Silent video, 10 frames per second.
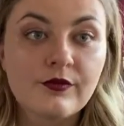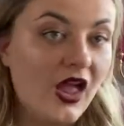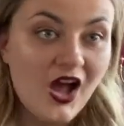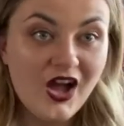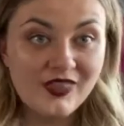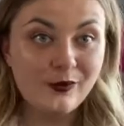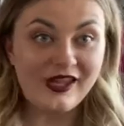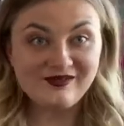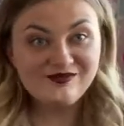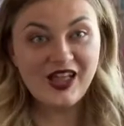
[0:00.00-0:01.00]
Either way,
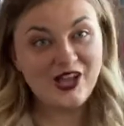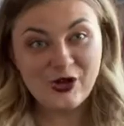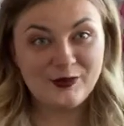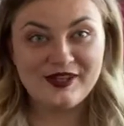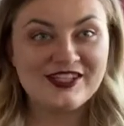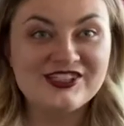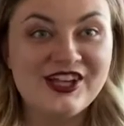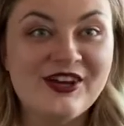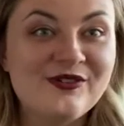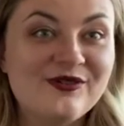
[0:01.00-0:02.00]
I got a blusher.
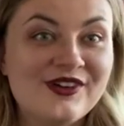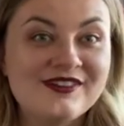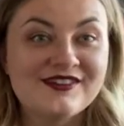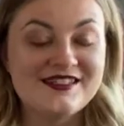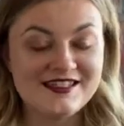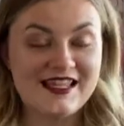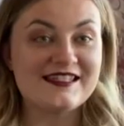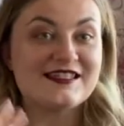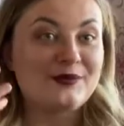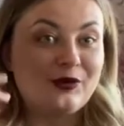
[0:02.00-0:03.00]
We'll test
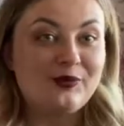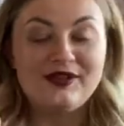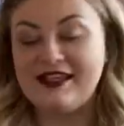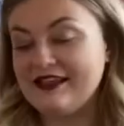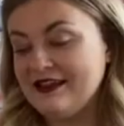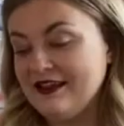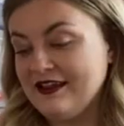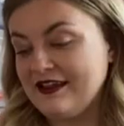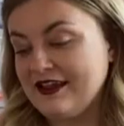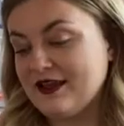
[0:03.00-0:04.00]
it properly
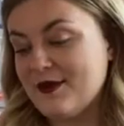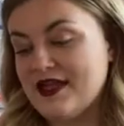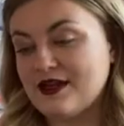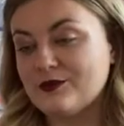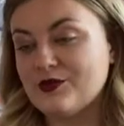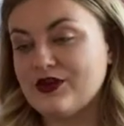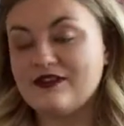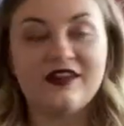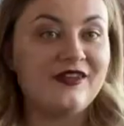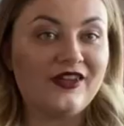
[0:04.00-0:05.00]
in a makeup run
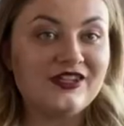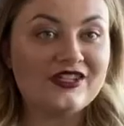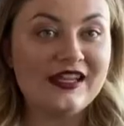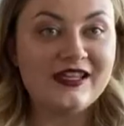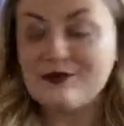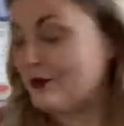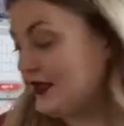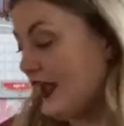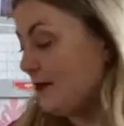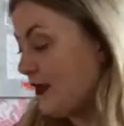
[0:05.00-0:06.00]
eventually. But
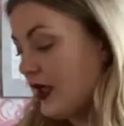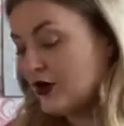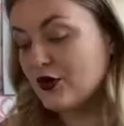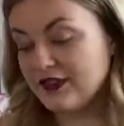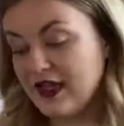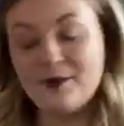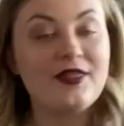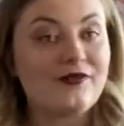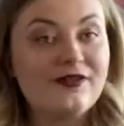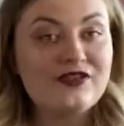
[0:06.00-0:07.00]
yeah, got that in my
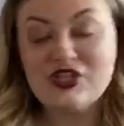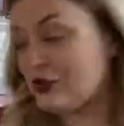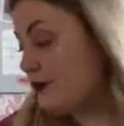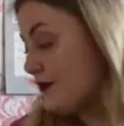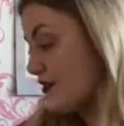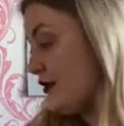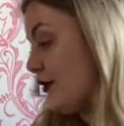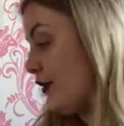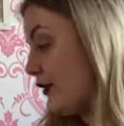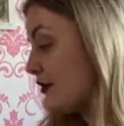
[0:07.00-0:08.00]
3 for 2. So
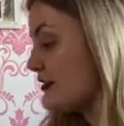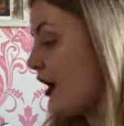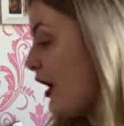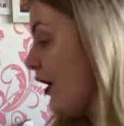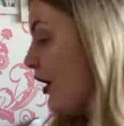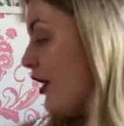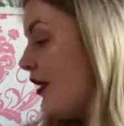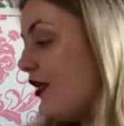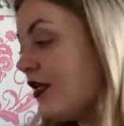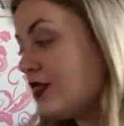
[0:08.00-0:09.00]
those are
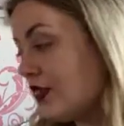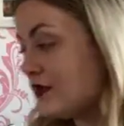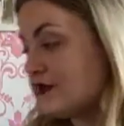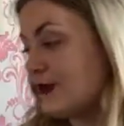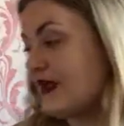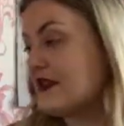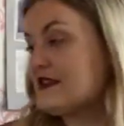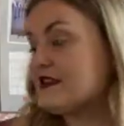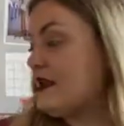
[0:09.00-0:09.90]
those bits.